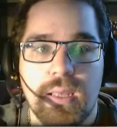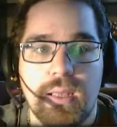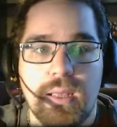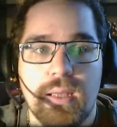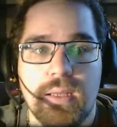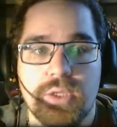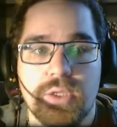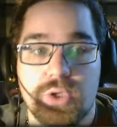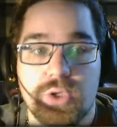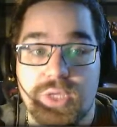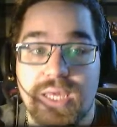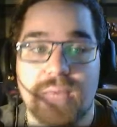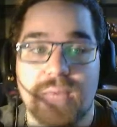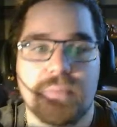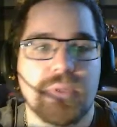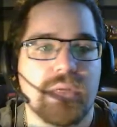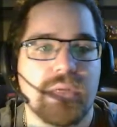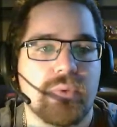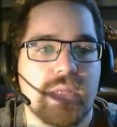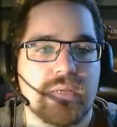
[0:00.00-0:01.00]
You can
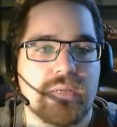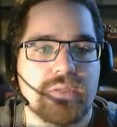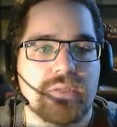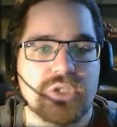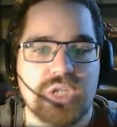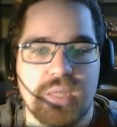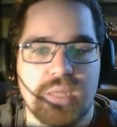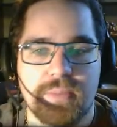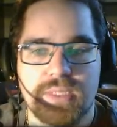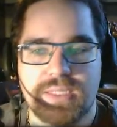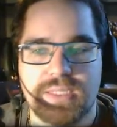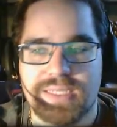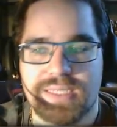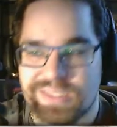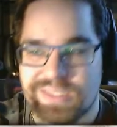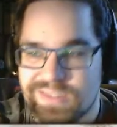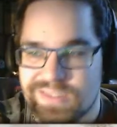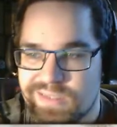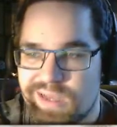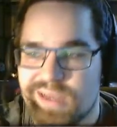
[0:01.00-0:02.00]
play without the Shamans,
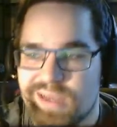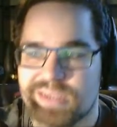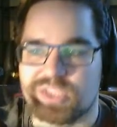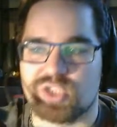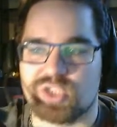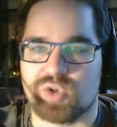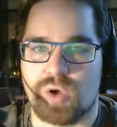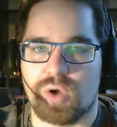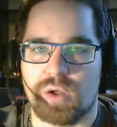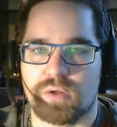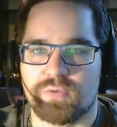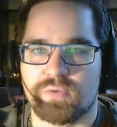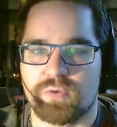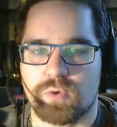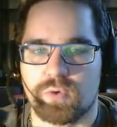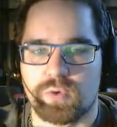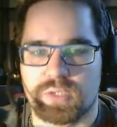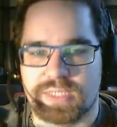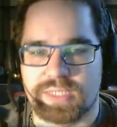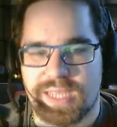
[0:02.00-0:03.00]
it's not as strong, of
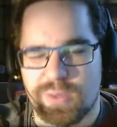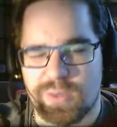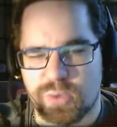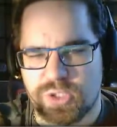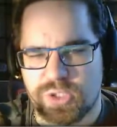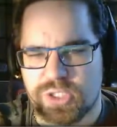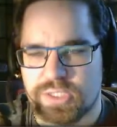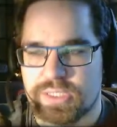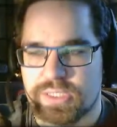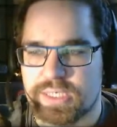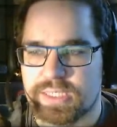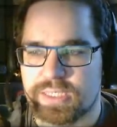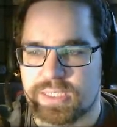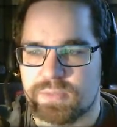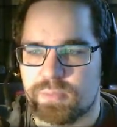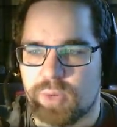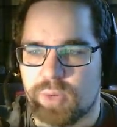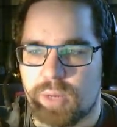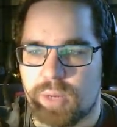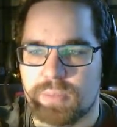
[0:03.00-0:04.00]
course. I would
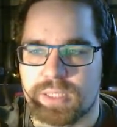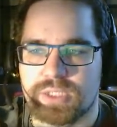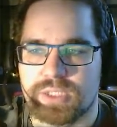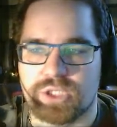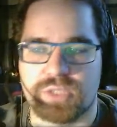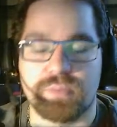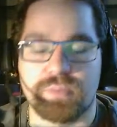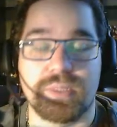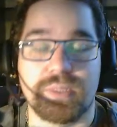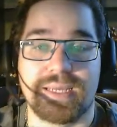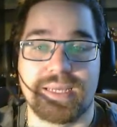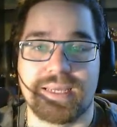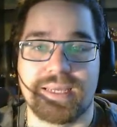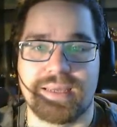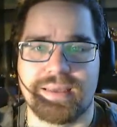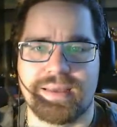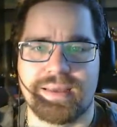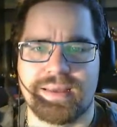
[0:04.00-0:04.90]
suggest probably just playing